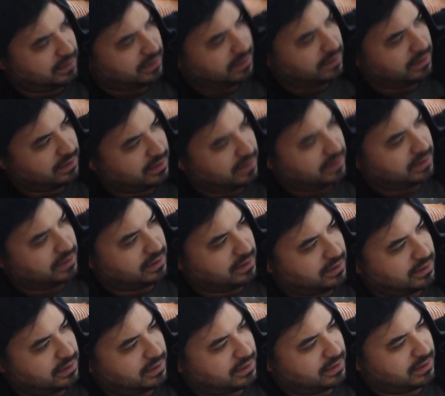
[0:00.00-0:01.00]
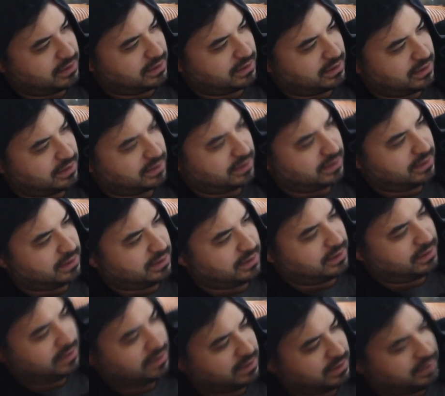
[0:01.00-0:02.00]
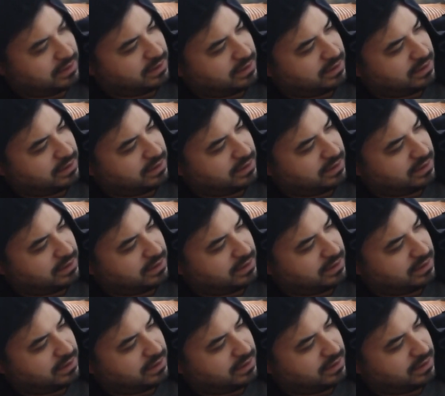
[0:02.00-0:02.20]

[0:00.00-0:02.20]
Oh, I love them so much.